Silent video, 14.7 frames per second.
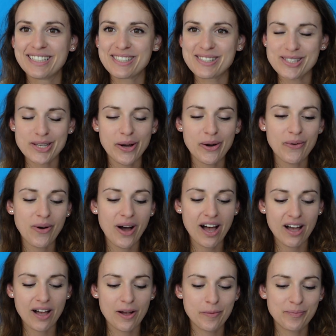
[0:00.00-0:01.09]
So
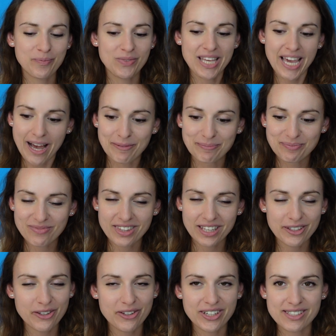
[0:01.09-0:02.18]
yeah,
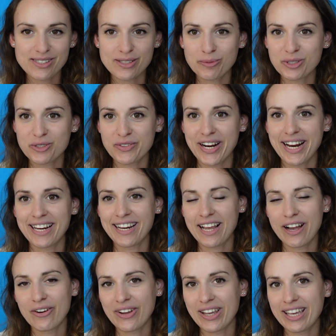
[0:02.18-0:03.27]
thank you guys so much for hanging
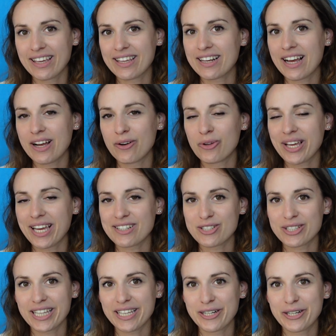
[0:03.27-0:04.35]
out, and I will catch
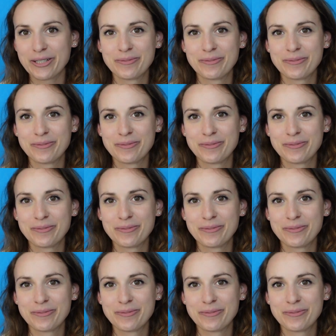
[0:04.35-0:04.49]
you later.